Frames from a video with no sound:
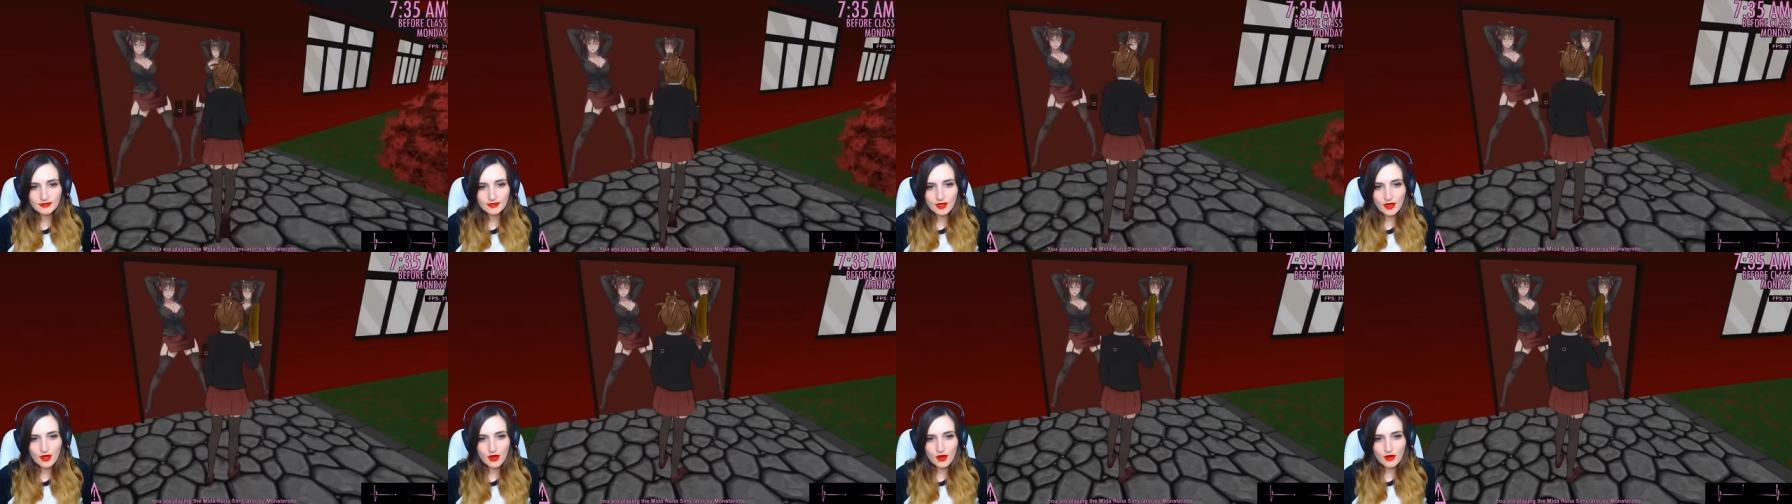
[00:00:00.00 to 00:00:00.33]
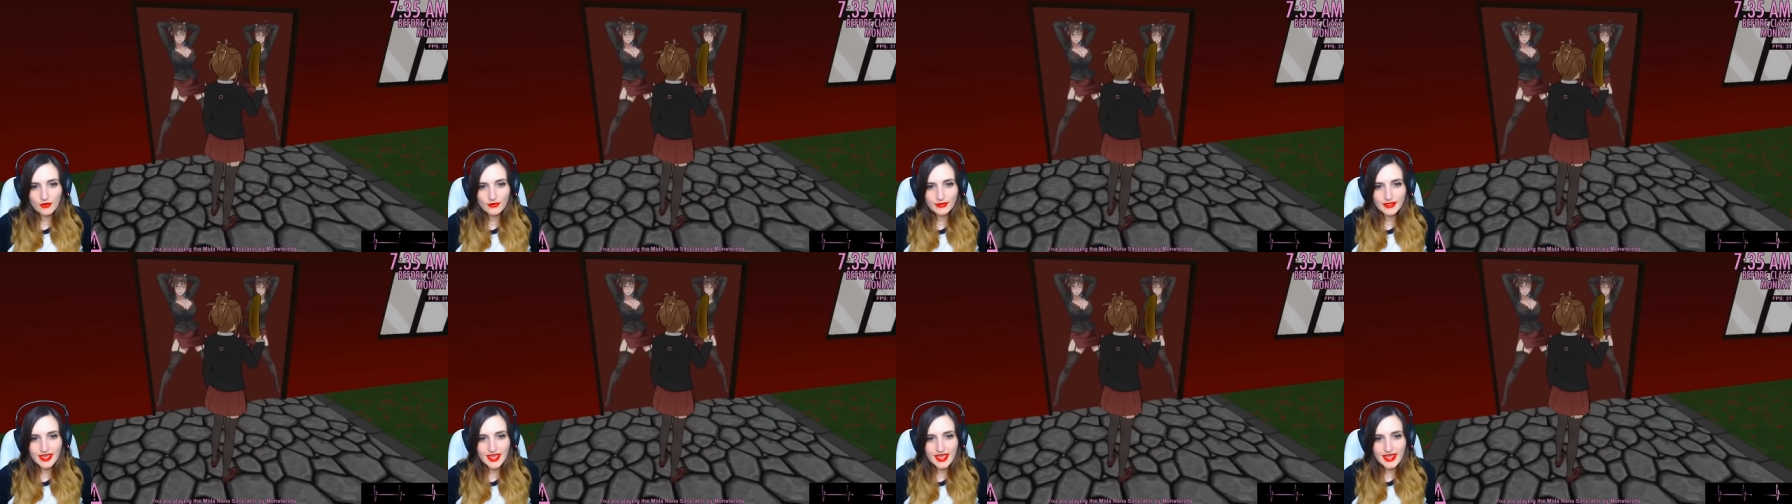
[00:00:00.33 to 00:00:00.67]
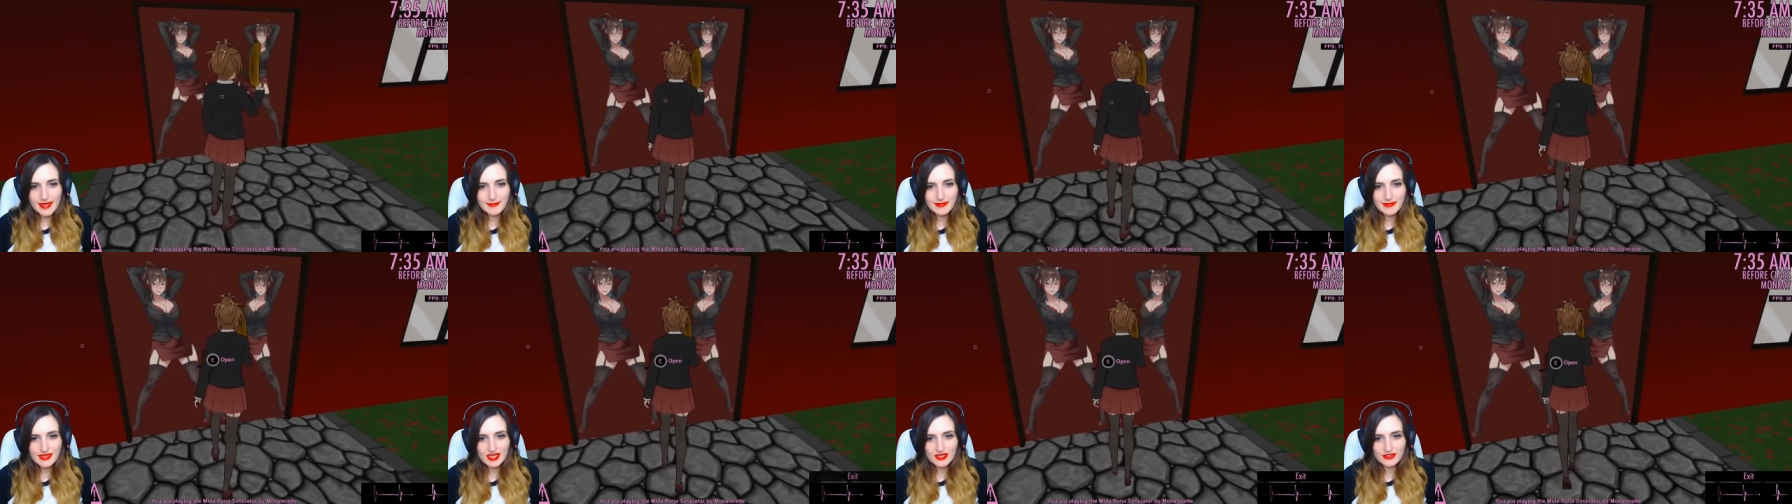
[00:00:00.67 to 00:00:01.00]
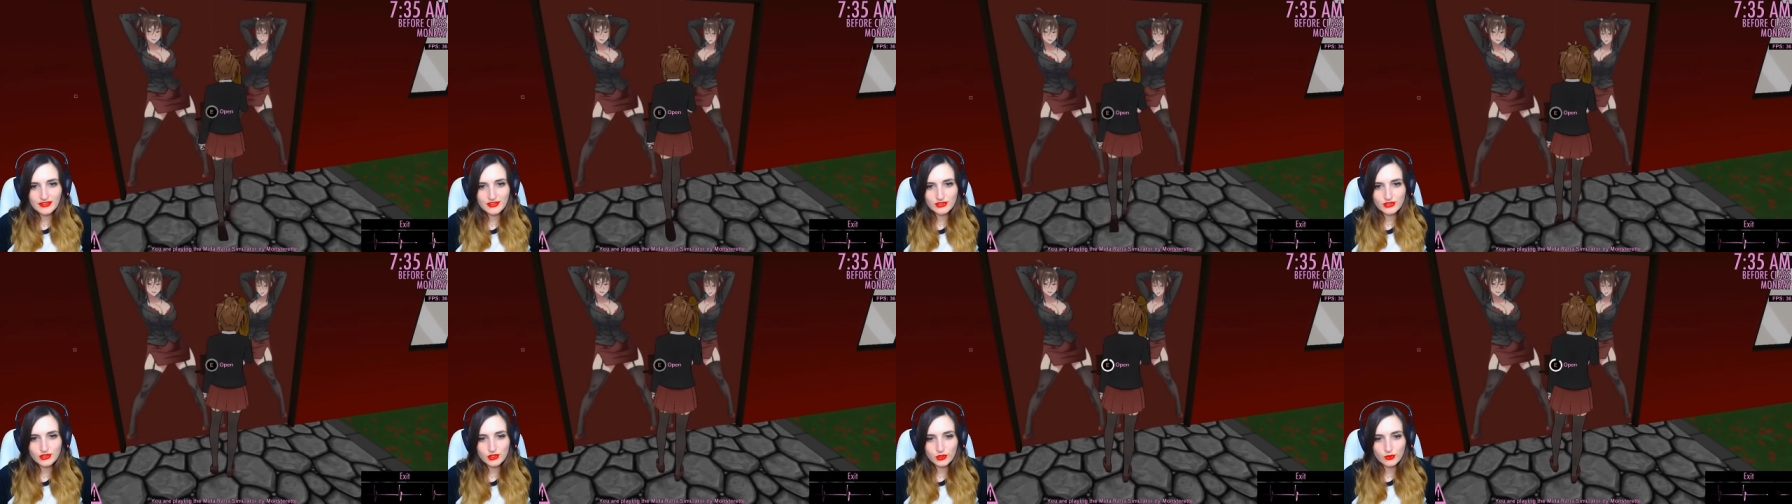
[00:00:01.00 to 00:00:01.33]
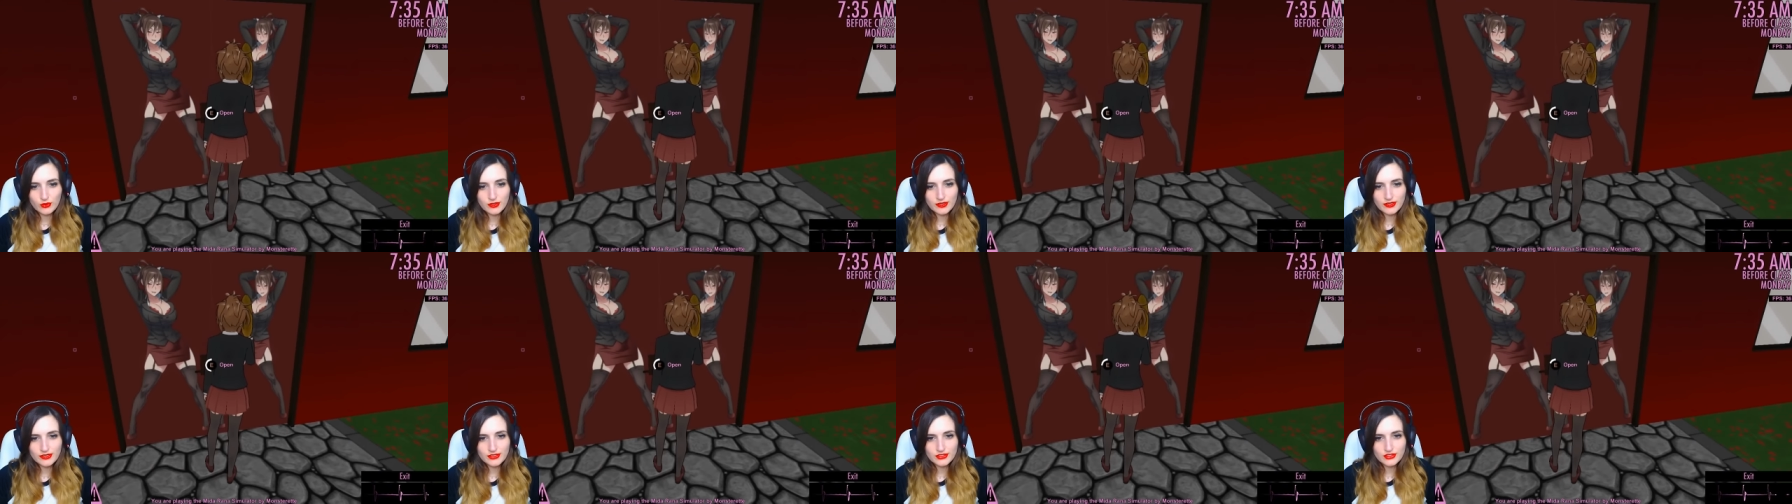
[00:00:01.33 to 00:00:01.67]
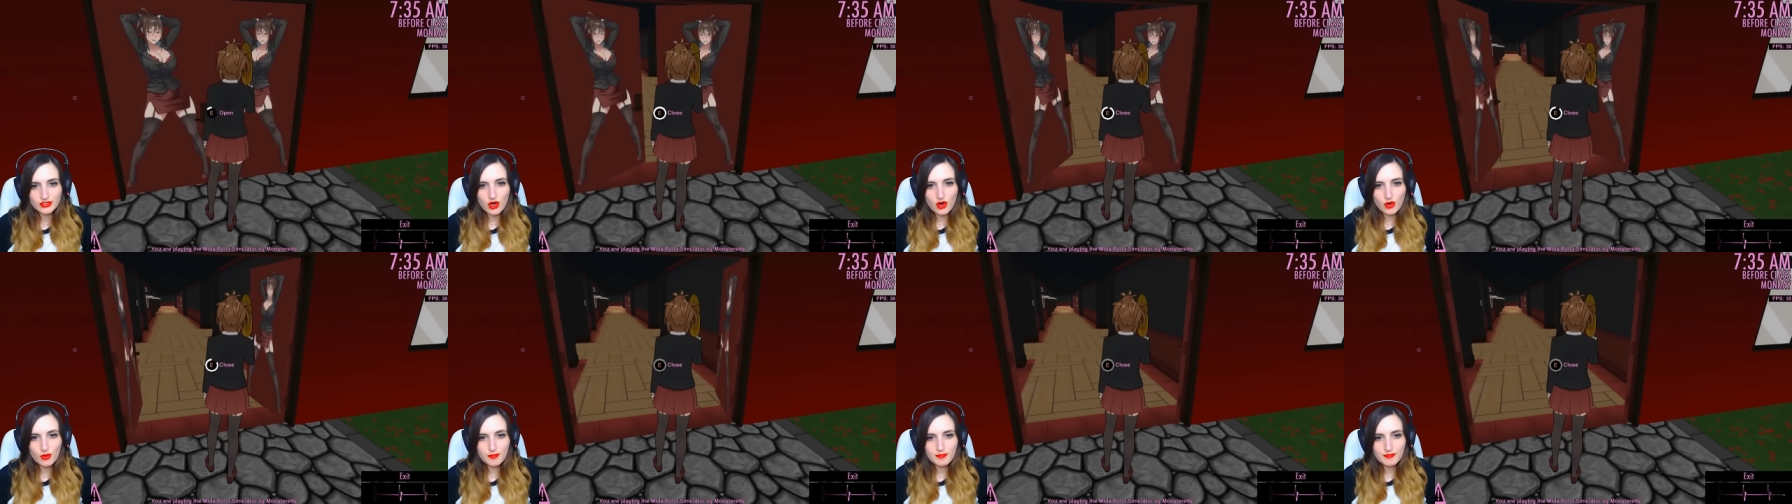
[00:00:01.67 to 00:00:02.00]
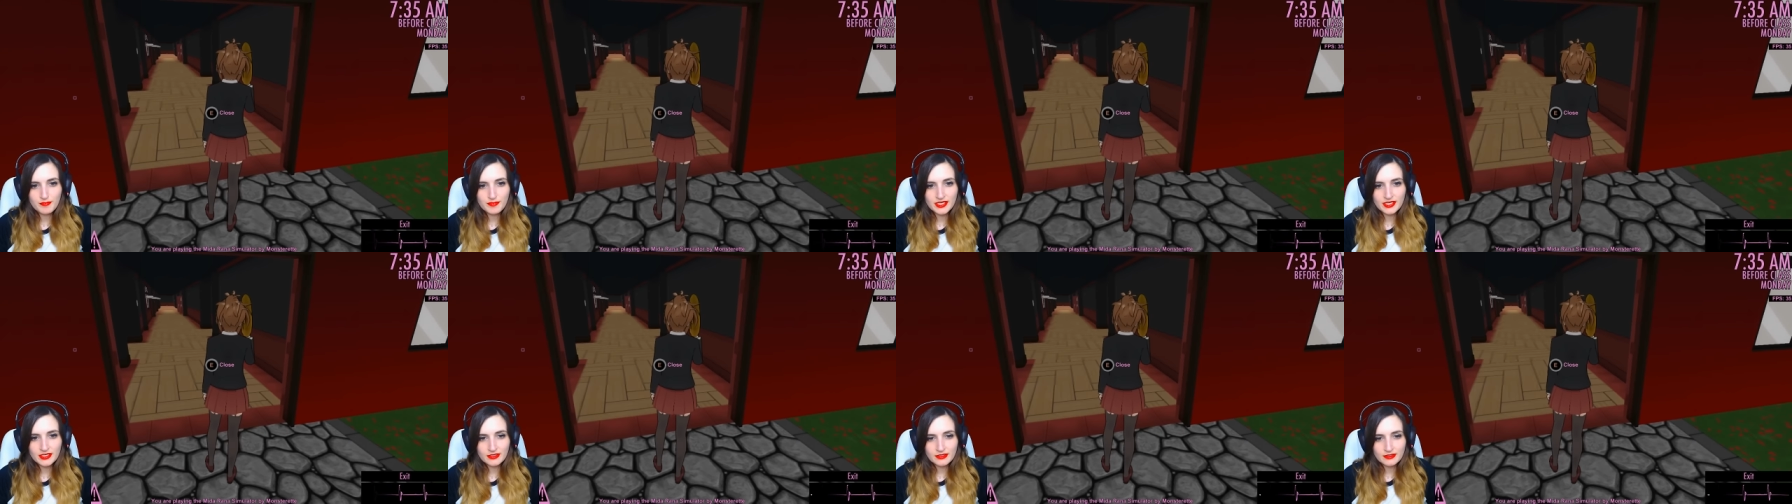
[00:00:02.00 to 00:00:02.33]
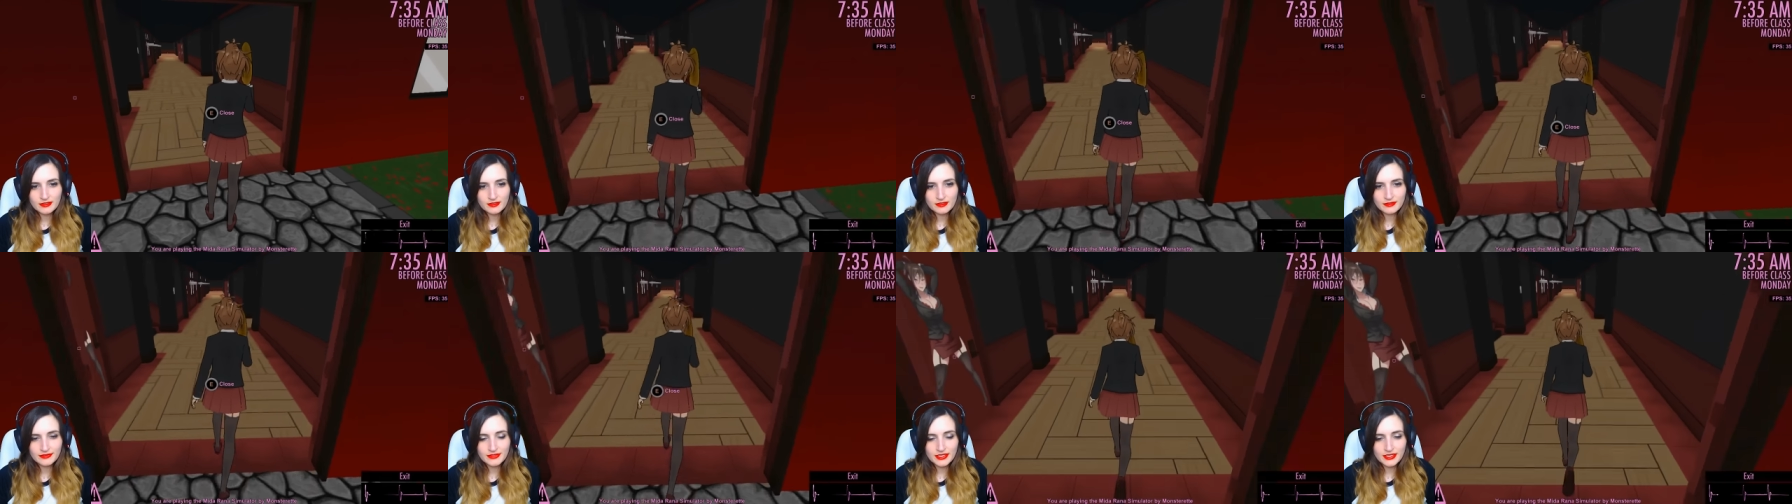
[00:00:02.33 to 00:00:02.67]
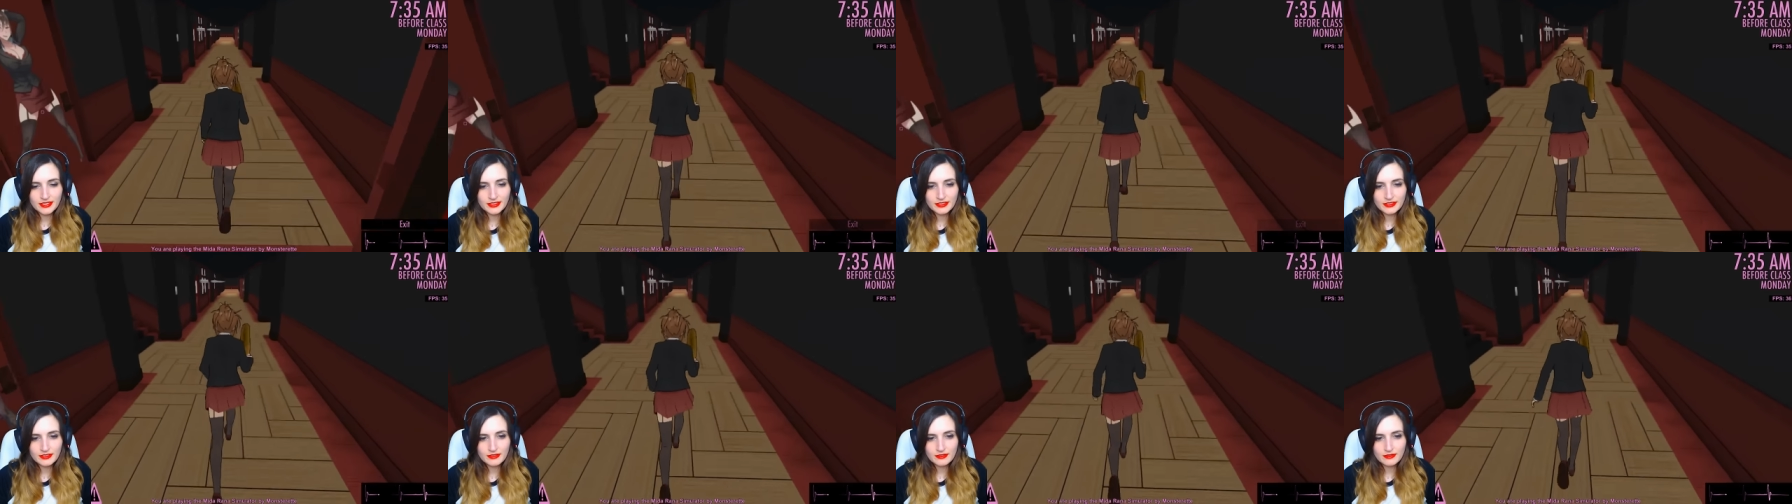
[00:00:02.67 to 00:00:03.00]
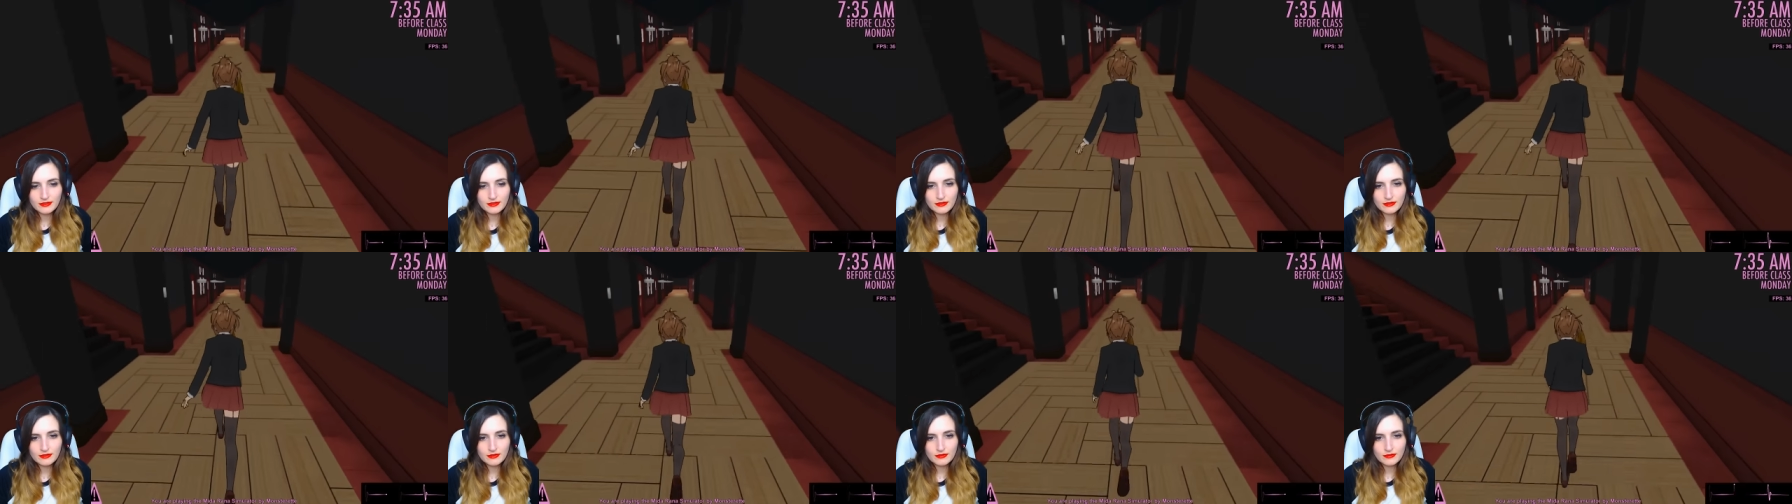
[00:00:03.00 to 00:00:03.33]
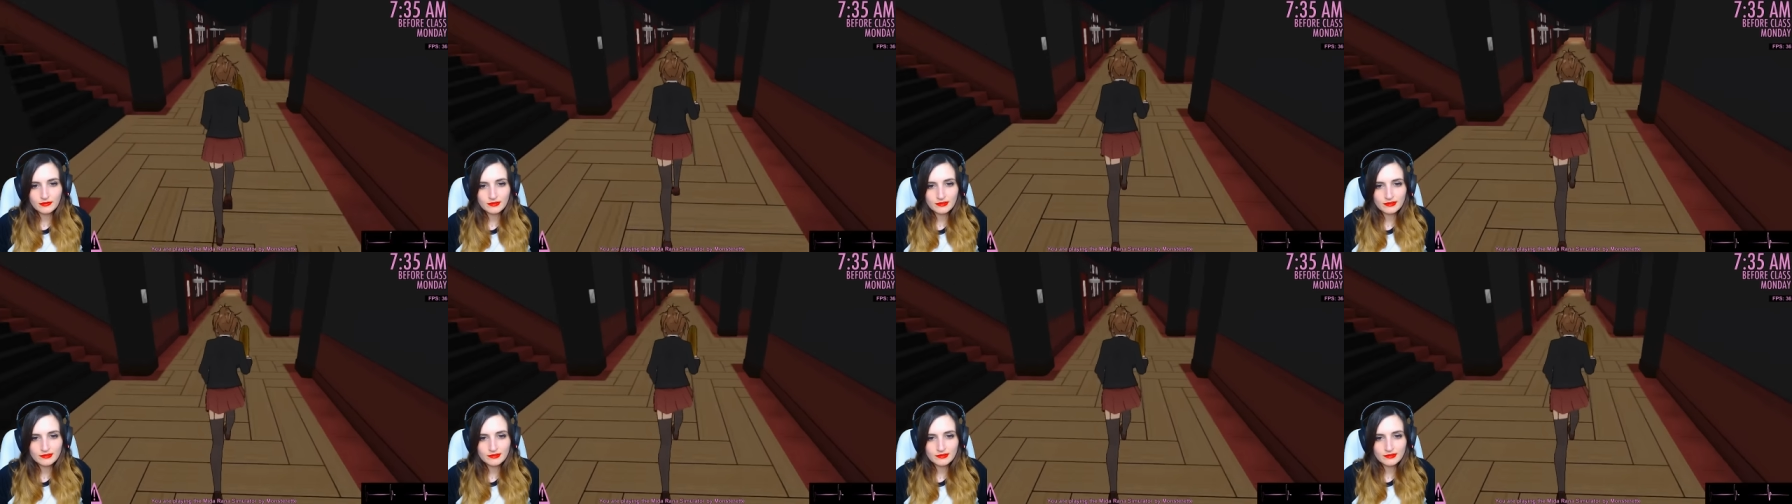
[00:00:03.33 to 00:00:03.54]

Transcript: Oh yeah, me on the doors. Open, thank you.